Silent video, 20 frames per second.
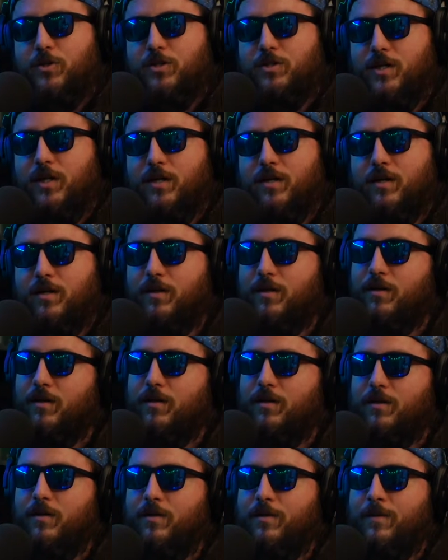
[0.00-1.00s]
is I like... I feel like we
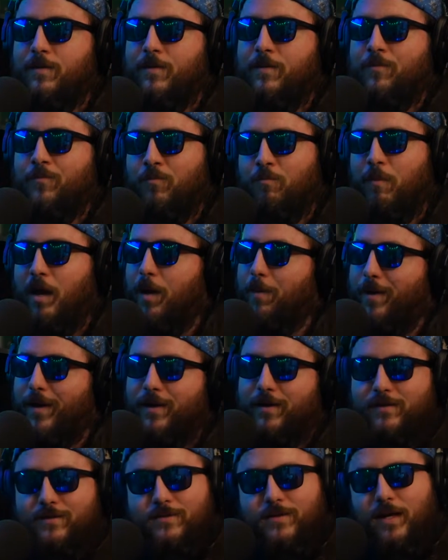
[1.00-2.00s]
have.
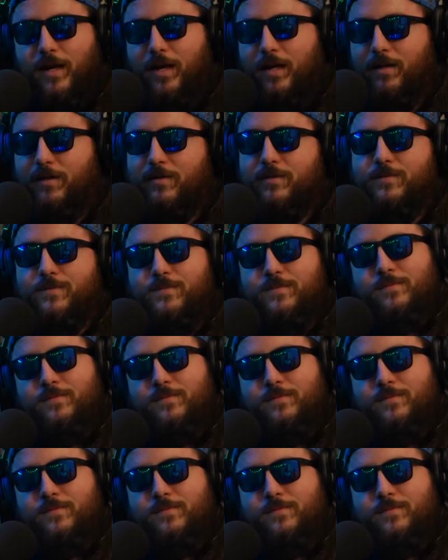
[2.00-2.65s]
Maybe. And